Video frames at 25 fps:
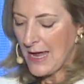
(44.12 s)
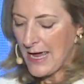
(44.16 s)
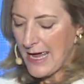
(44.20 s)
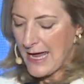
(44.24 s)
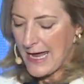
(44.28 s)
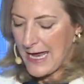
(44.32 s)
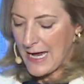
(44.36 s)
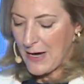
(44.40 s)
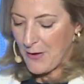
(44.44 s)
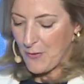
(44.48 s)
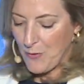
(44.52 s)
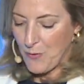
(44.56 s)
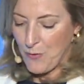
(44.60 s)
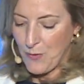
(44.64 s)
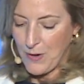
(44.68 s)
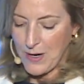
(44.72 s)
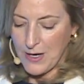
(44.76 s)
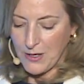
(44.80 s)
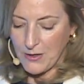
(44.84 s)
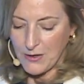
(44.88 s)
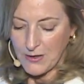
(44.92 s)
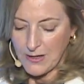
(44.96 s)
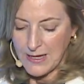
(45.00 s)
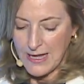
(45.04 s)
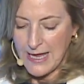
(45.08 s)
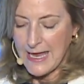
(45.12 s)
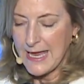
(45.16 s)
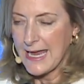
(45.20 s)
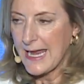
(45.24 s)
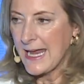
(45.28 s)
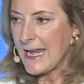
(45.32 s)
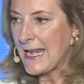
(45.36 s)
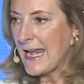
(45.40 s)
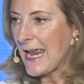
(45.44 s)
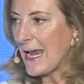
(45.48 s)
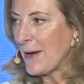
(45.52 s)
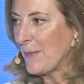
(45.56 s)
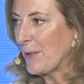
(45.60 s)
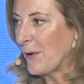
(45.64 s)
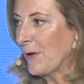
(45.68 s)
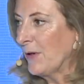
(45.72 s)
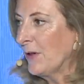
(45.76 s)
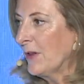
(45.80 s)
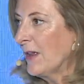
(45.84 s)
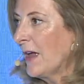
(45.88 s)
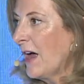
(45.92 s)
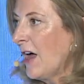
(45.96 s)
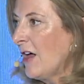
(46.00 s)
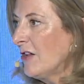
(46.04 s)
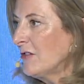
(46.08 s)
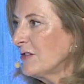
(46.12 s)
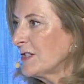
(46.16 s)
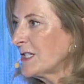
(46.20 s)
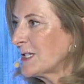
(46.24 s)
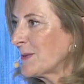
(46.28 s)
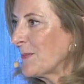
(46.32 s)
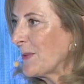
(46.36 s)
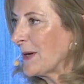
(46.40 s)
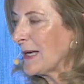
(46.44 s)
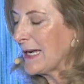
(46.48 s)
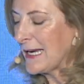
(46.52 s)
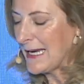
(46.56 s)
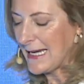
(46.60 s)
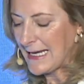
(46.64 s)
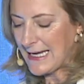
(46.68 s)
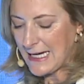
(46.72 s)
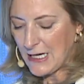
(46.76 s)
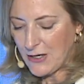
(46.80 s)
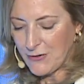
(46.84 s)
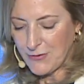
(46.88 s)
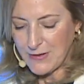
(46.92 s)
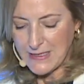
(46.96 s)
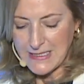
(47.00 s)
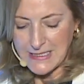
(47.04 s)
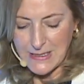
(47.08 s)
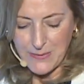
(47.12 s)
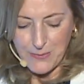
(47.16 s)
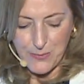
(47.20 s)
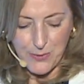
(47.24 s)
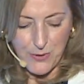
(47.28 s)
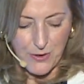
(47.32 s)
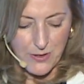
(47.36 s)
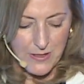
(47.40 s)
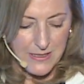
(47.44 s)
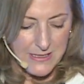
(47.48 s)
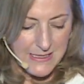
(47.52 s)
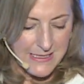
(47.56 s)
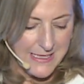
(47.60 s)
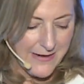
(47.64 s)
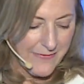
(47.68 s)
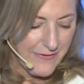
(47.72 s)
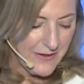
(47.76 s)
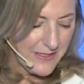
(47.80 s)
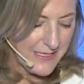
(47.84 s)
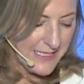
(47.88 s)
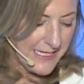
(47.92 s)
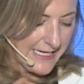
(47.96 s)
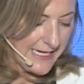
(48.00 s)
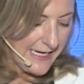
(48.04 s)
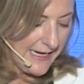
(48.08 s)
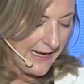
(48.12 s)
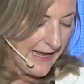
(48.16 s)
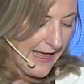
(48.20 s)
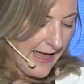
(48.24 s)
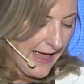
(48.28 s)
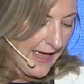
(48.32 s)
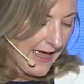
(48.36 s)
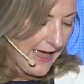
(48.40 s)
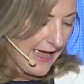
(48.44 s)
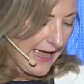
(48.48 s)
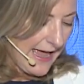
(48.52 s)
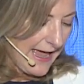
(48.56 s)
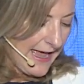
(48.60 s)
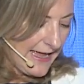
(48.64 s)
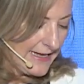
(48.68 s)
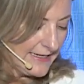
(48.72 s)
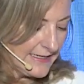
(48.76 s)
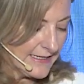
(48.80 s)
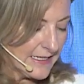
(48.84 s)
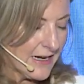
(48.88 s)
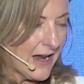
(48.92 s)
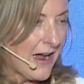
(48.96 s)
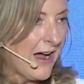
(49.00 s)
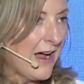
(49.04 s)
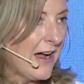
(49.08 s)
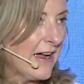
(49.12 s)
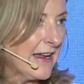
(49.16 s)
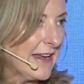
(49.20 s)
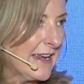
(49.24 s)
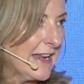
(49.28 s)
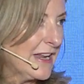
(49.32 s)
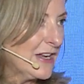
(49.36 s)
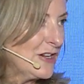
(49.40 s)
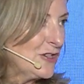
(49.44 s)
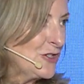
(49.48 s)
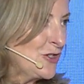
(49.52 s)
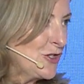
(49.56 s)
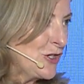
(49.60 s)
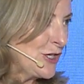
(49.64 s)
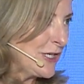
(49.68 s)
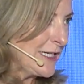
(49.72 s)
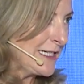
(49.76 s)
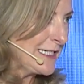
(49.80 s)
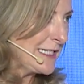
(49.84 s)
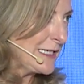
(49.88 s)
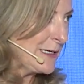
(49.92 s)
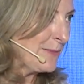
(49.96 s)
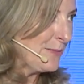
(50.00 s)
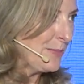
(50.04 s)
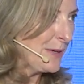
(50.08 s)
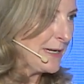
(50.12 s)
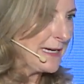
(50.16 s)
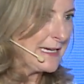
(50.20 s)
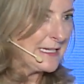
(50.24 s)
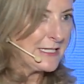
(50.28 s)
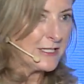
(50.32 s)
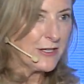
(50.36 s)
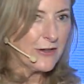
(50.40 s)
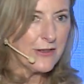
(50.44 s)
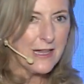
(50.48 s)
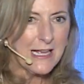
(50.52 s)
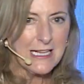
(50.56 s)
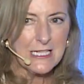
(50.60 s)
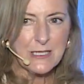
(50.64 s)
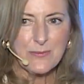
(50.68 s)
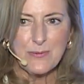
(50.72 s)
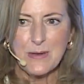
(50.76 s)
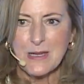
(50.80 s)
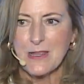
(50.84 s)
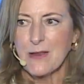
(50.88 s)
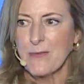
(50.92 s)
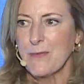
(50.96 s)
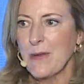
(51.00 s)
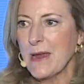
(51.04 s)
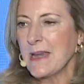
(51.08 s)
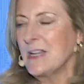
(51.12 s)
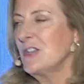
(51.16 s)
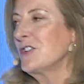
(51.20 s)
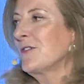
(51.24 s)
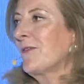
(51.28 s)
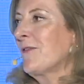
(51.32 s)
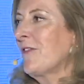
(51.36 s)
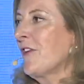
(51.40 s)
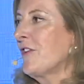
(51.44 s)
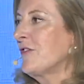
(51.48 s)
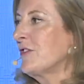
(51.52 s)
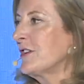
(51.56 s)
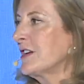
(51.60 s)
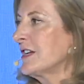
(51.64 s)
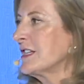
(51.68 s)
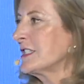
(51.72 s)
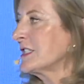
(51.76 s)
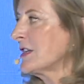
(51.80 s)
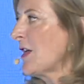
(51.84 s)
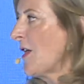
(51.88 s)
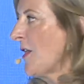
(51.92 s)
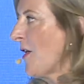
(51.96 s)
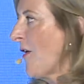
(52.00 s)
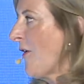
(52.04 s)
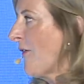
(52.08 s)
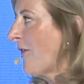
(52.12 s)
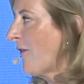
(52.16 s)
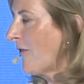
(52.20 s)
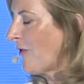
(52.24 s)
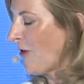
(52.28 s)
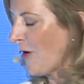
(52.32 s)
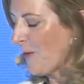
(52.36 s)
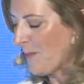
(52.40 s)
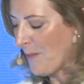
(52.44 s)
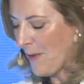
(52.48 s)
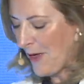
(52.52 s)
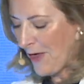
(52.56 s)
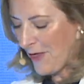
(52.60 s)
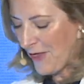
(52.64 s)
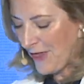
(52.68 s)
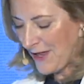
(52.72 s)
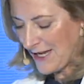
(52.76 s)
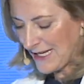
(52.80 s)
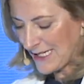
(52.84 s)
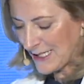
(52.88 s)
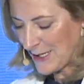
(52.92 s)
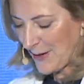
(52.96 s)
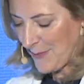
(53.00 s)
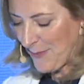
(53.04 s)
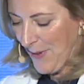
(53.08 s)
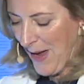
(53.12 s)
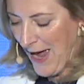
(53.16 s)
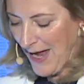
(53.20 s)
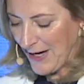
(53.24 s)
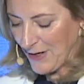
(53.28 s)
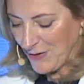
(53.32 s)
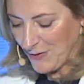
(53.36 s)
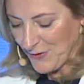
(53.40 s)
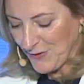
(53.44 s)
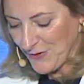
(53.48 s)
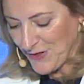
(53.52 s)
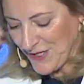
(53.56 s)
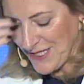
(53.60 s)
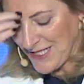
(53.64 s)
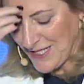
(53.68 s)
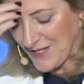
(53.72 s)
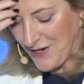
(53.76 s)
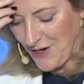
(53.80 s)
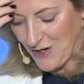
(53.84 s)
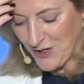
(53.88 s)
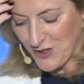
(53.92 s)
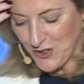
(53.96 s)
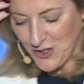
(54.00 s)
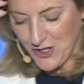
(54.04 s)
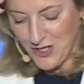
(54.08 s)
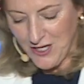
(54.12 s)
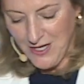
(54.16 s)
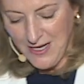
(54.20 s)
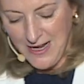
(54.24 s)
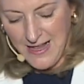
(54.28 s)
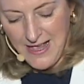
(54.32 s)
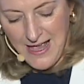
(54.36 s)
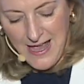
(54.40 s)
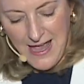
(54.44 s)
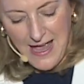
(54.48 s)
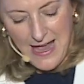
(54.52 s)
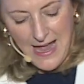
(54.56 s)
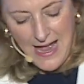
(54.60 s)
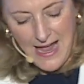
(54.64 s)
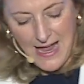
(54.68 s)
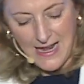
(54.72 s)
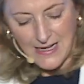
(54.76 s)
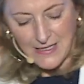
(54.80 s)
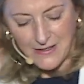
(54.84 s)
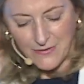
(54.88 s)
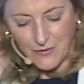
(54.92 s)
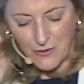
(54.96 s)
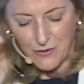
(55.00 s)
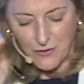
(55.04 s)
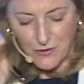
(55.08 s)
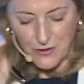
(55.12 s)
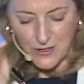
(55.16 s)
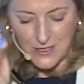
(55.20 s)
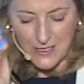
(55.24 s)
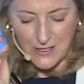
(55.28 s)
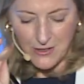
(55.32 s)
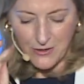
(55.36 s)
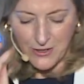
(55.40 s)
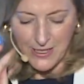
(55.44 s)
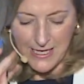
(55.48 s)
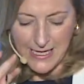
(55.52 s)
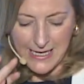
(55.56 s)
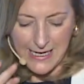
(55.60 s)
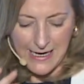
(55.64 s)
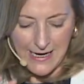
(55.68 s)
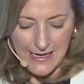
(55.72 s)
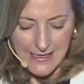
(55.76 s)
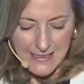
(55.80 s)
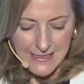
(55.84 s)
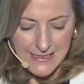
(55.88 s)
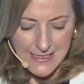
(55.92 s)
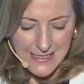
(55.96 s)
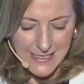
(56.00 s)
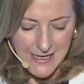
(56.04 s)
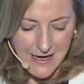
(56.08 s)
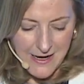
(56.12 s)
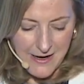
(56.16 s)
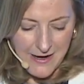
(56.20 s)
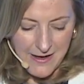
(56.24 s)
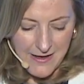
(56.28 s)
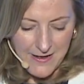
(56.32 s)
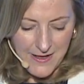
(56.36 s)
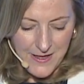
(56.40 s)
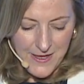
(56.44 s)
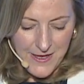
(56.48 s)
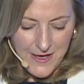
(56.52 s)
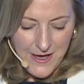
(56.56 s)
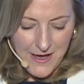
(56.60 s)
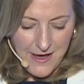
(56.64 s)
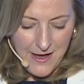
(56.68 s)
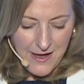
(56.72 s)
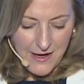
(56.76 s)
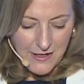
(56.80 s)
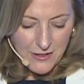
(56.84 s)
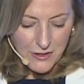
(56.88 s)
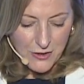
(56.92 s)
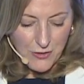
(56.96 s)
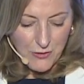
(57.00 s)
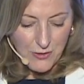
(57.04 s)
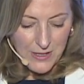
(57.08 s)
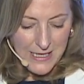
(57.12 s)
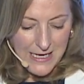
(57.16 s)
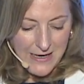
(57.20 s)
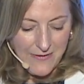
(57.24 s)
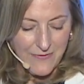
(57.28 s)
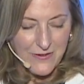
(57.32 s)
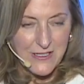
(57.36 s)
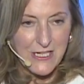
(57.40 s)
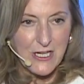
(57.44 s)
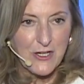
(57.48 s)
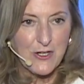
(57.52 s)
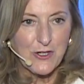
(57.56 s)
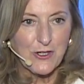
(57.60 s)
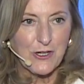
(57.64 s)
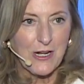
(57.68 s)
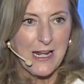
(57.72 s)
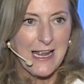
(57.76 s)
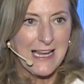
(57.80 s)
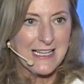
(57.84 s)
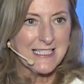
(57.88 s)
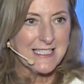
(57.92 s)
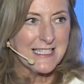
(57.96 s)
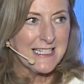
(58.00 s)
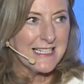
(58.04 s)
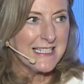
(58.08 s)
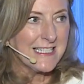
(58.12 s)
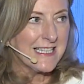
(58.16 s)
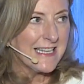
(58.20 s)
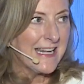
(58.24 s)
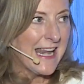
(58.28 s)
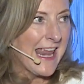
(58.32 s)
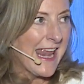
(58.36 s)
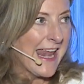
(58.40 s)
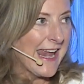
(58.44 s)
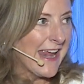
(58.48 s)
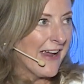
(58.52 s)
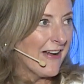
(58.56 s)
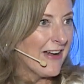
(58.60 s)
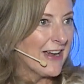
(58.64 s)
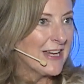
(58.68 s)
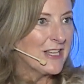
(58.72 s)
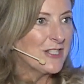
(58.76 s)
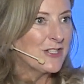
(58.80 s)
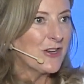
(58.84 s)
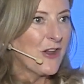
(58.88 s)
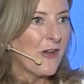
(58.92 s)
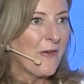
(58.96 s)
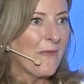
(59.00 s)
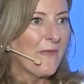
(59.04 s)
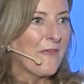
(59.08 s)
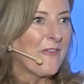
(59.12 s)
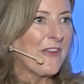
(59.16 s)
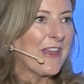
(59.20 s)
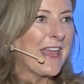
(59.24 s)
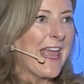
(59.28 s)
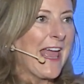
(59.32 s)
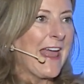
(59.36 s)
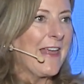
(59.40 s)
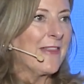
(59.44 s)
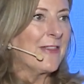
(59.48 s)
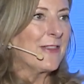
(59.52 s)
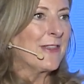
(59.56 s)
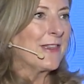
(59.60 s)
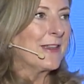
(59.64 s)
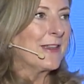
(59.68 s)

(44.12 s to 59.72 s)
it will enable ultimately an increase in productivity and higher GDP. So that's been the major focus from this panel discussion. And of course, looking at talking of digital assets and AI, don't forget that